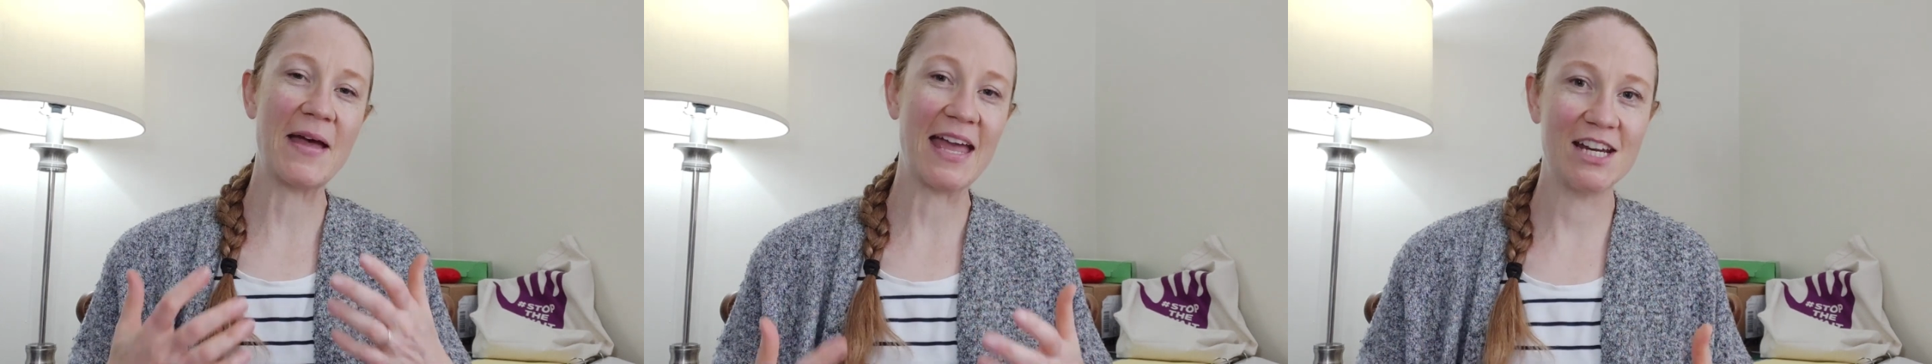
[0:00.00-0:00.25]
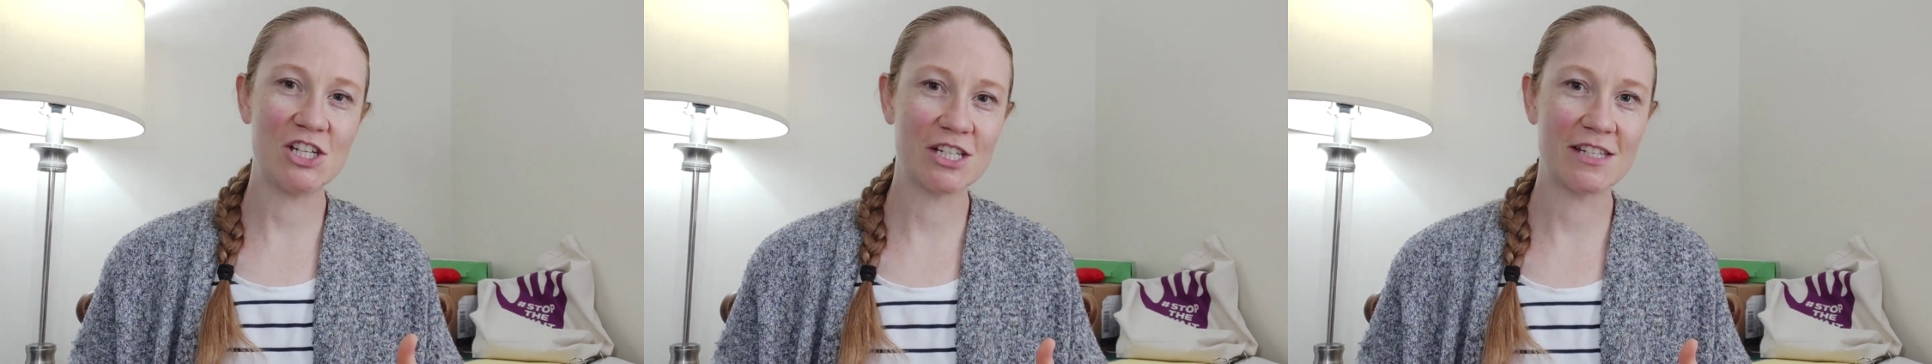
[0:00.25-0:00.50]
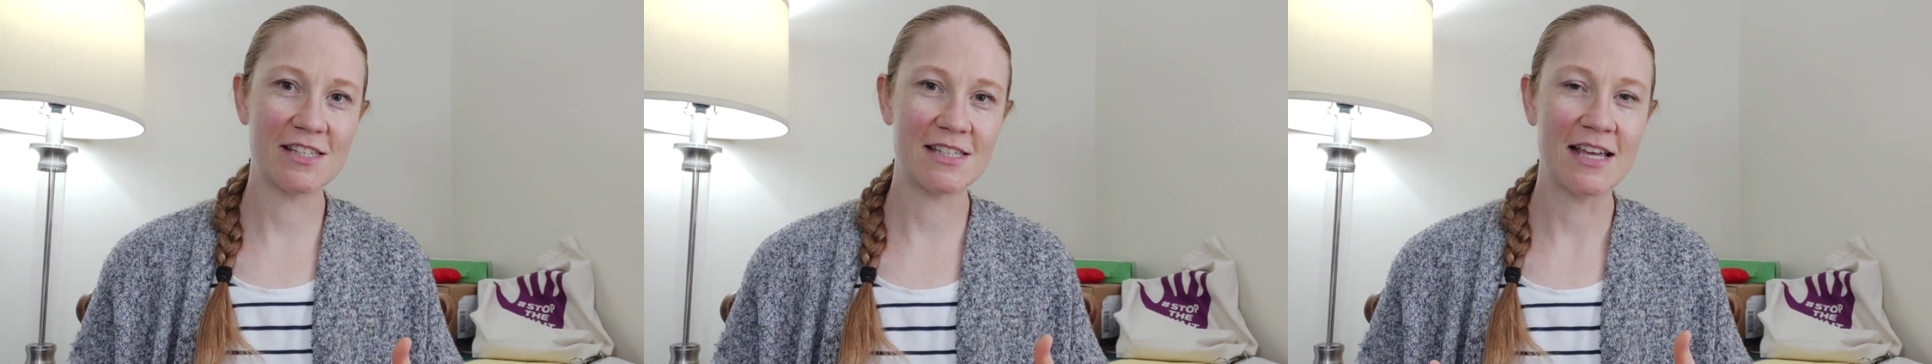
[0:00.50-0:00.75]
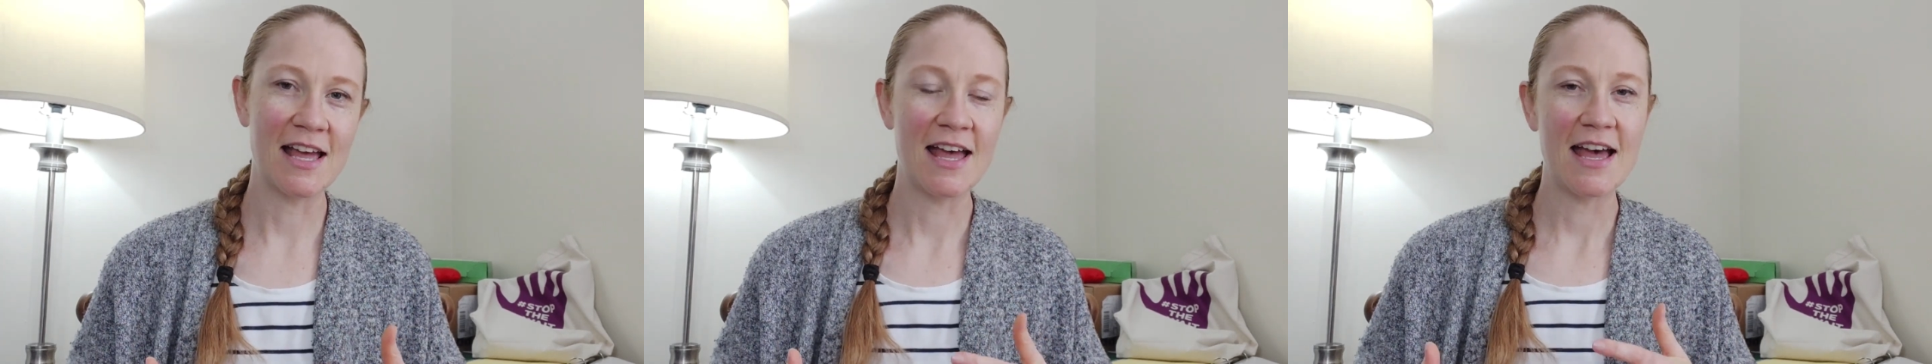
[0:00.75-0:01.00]

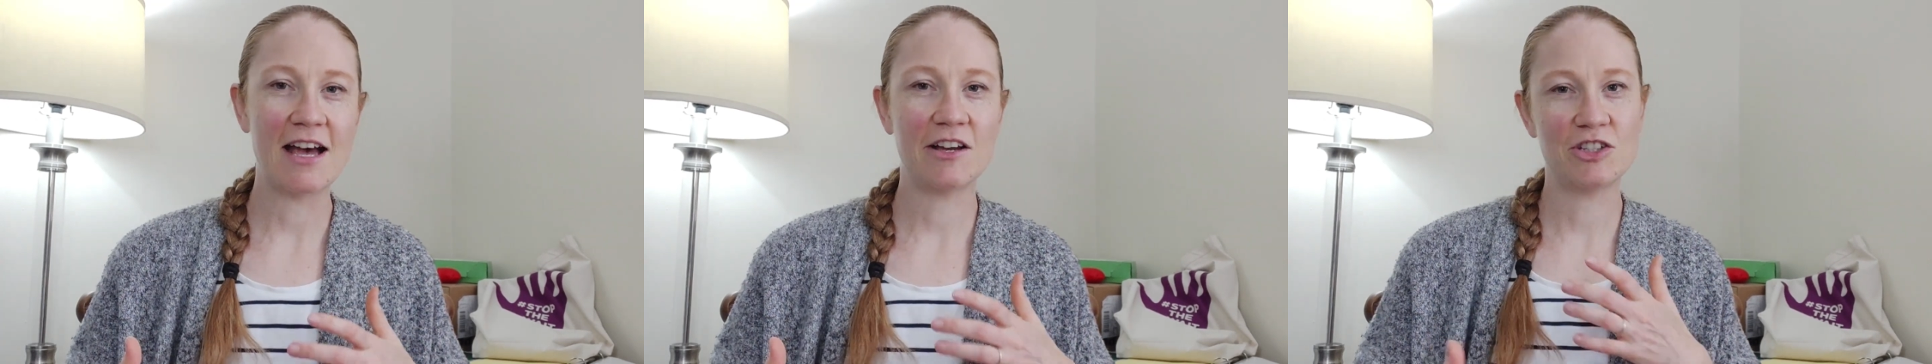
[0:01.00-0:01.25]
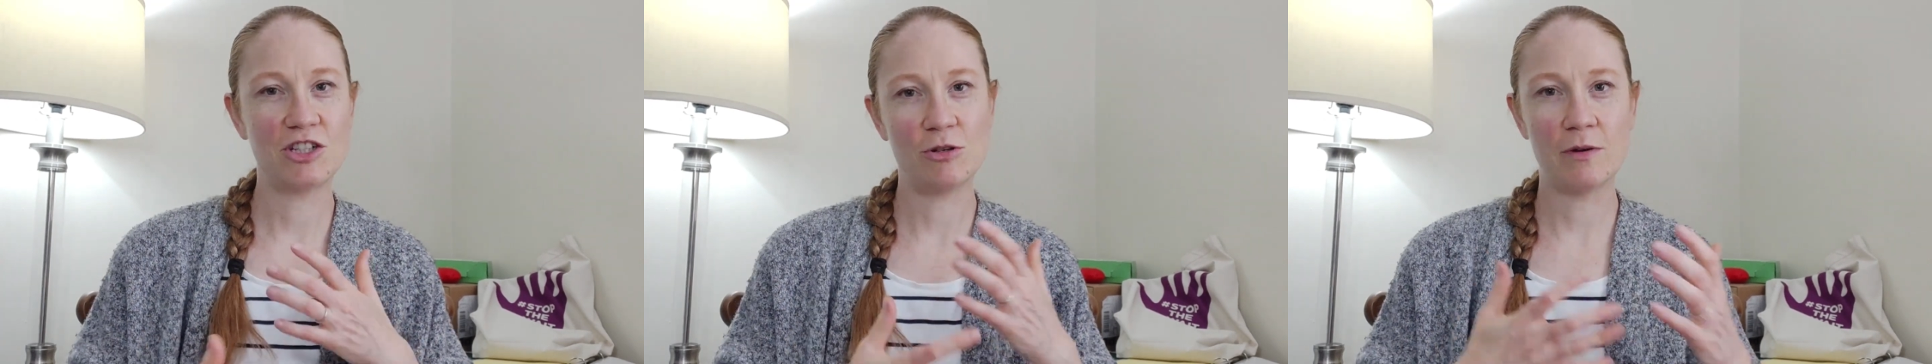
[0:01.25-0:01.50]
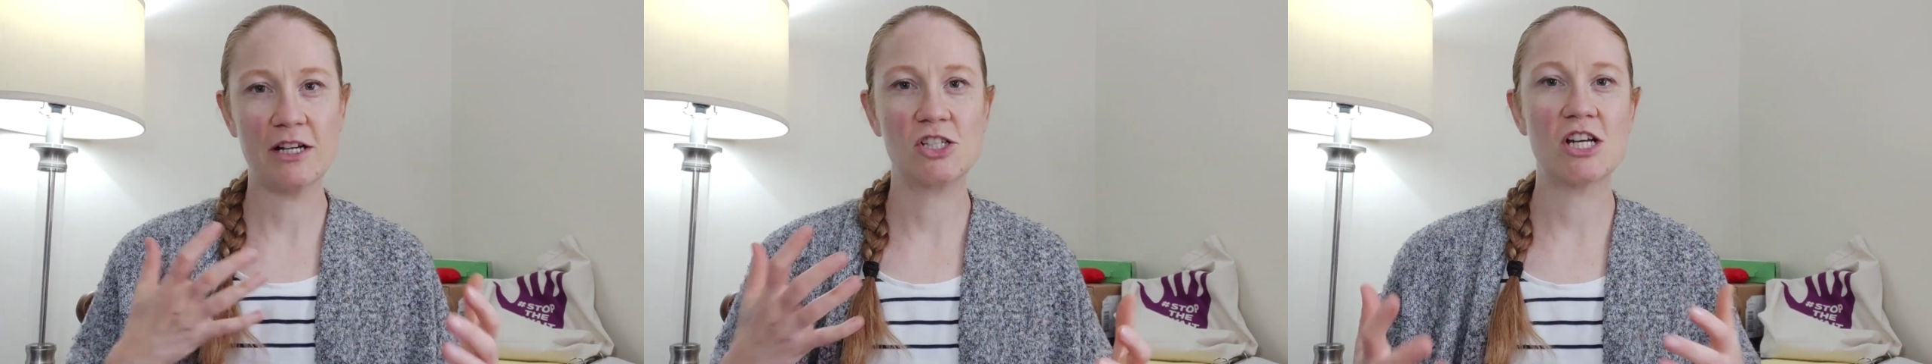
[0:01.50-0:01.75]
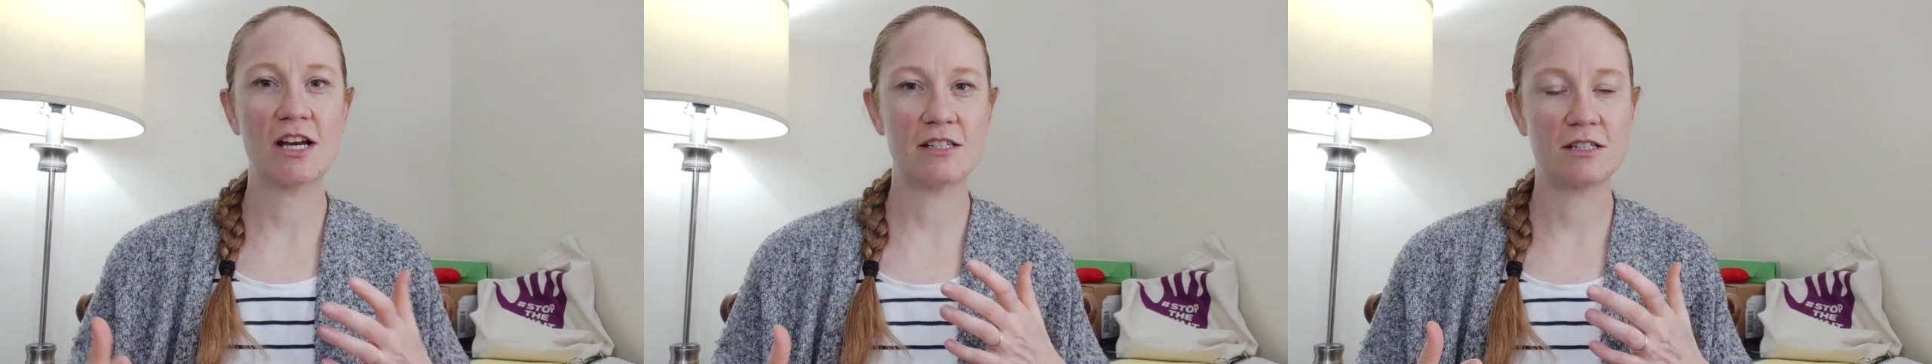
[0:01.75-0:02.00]
patience as you
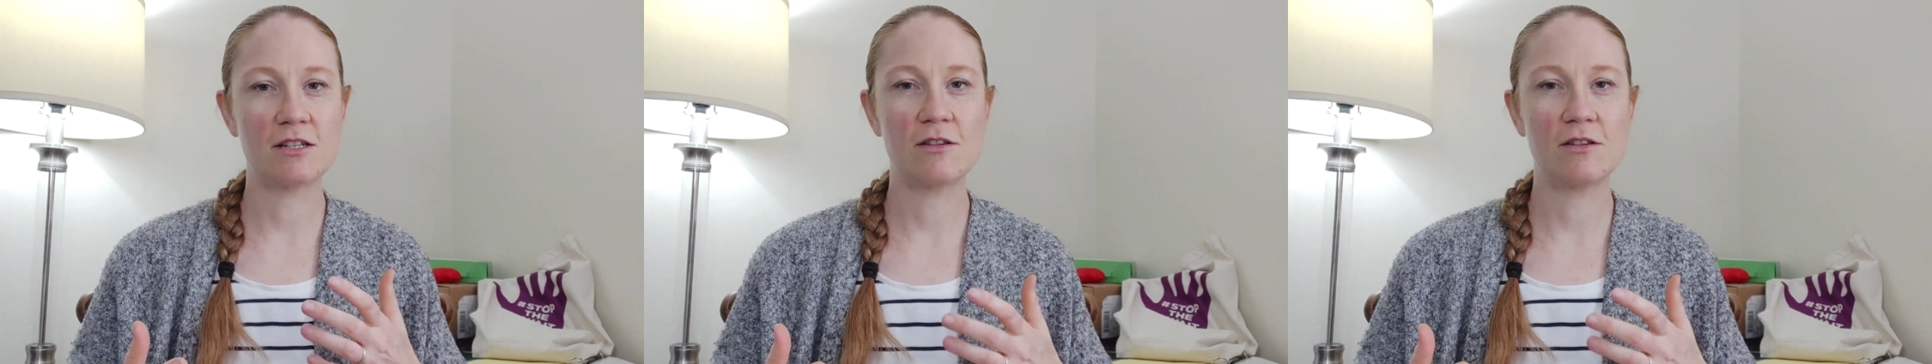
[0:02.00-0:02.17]
adjust